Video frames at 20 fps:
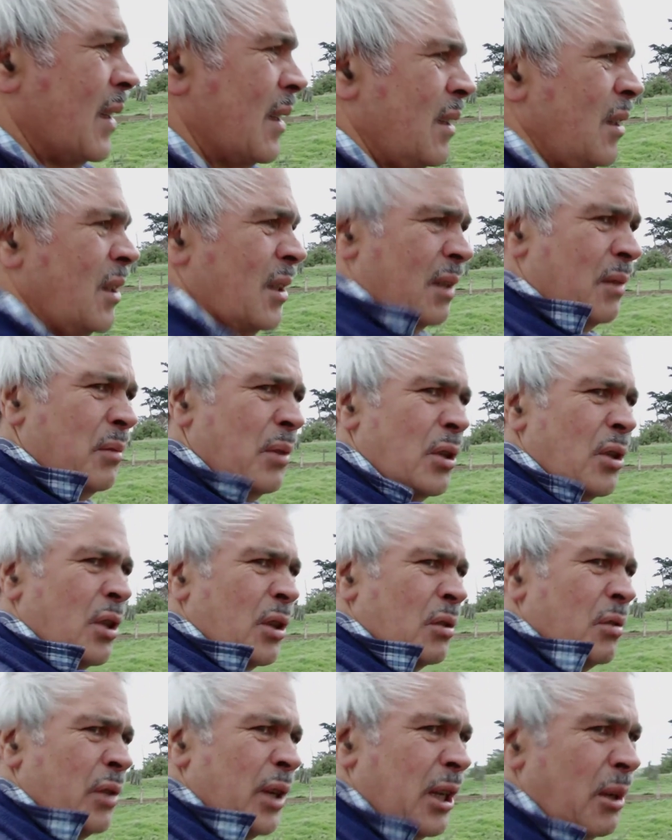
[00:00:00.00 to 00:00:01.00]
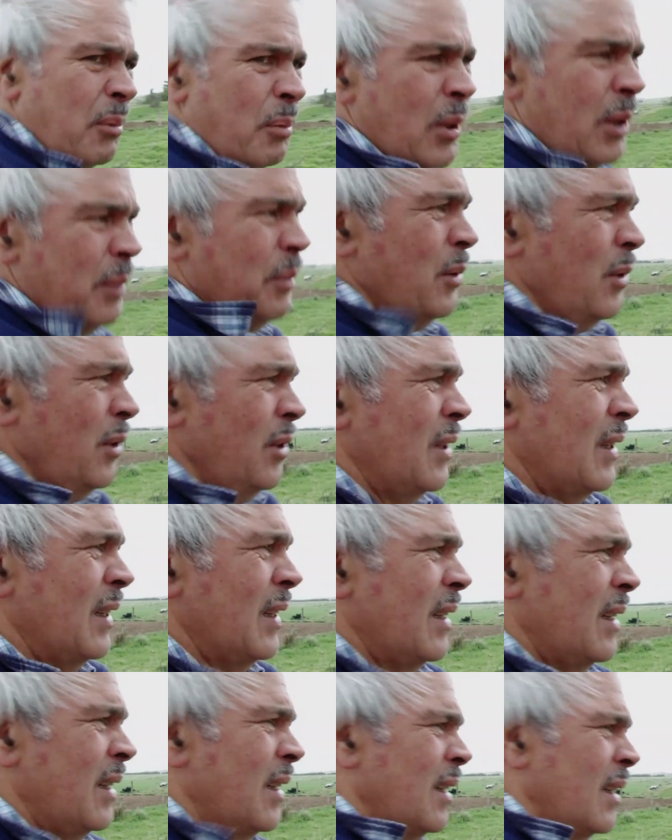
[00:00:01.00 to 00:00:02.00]
Yeah, we're not greedy people,
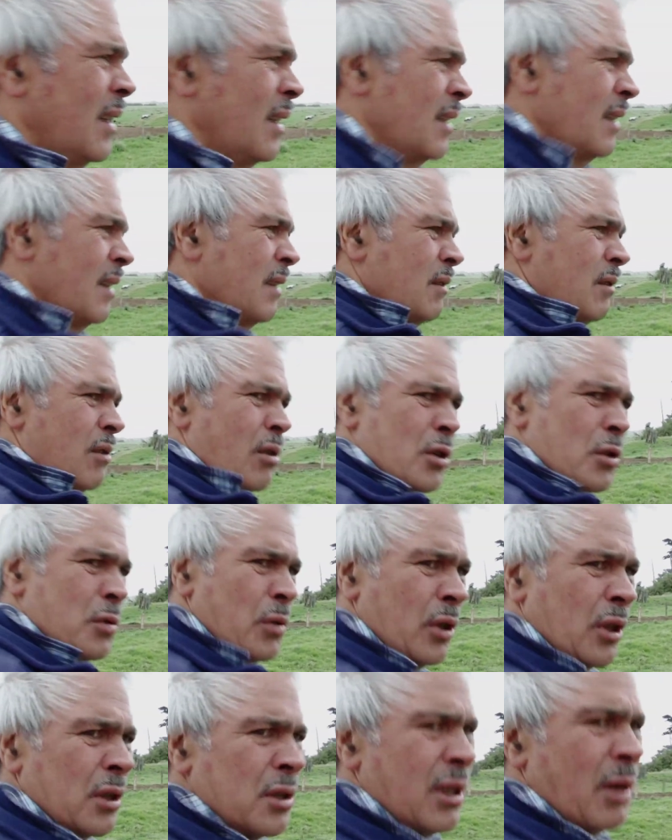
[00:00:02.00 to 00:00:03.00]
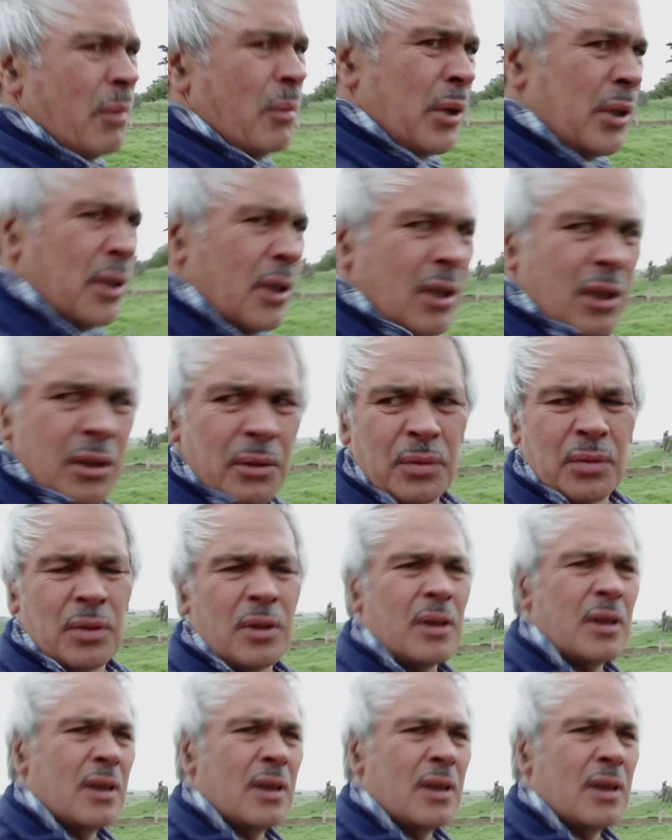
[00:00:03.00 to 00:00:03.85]
as long as we've got somewhere to live.